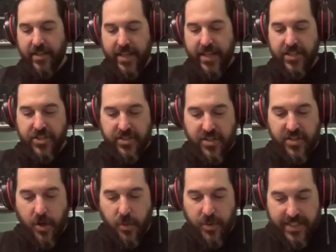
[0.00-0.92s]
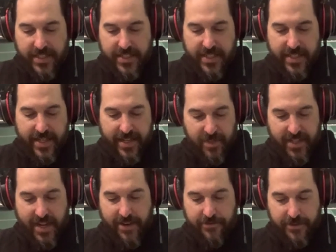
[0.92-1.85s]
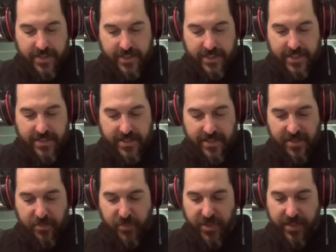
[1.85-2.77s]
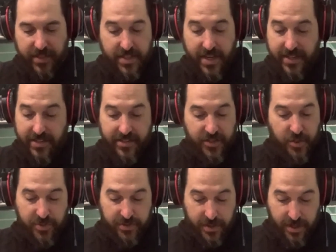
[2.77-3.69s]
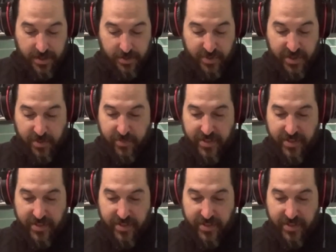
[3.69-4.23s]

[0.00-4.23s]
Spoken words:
and just going into that, I mean, everything that's in this book, it's not a super long book,